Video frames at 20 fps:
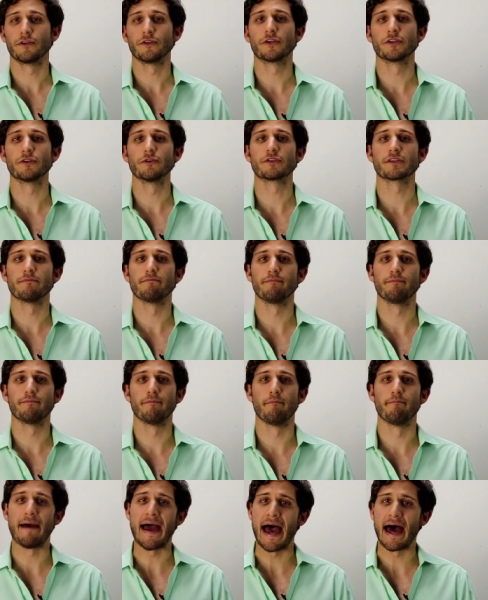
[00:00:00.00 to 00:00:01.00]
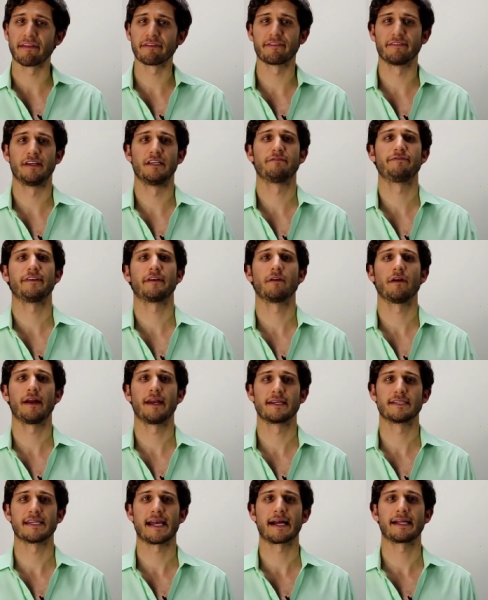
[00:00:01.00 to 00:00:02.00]
you could do some math and figure
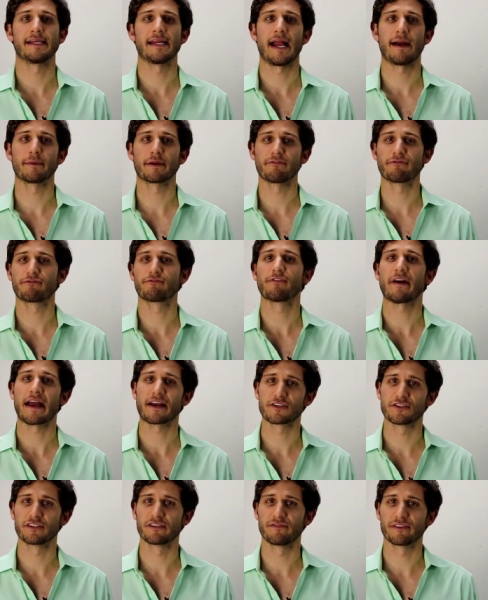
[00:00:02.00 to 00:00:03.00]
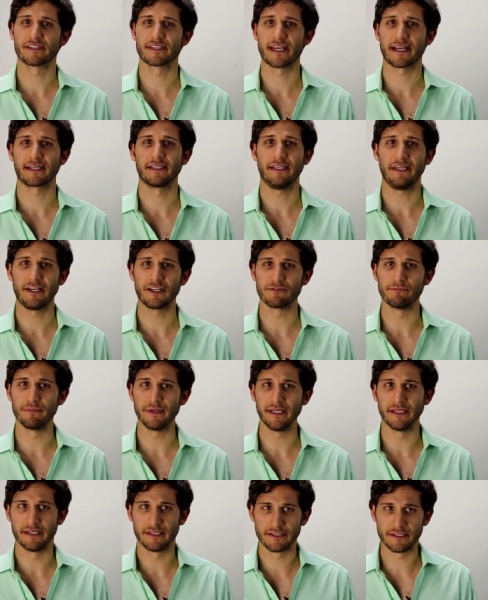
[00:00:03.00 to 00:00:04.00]
out exactly how many fractions of a second each
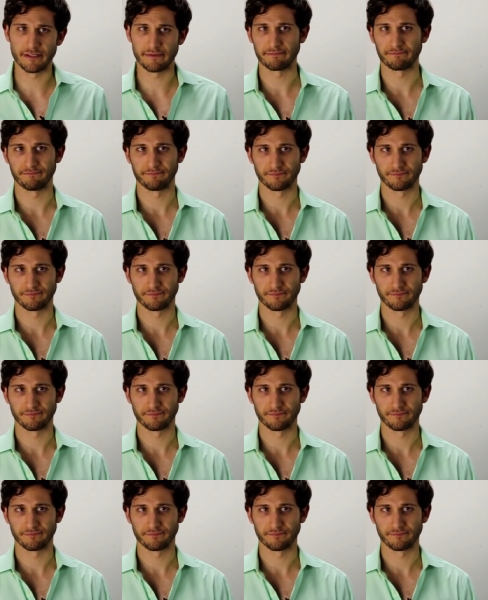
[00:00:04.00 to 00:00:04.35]
beat is.